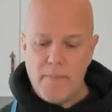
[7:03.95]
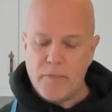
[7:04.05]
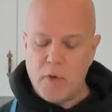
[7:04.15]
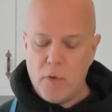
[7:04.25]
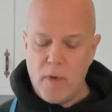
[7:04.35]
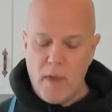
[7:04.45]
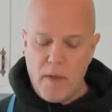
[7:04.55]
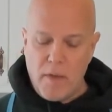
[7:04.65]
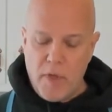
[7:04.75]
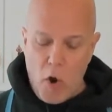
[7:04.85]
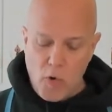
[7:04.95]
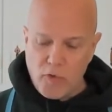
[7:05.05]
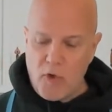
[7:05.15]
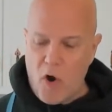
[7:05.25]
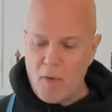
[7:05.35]
So
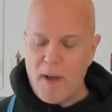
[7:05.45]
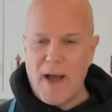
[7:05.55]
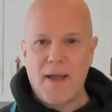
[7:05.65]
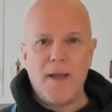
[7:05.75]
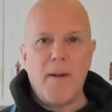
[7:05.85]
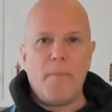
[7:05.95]
those are my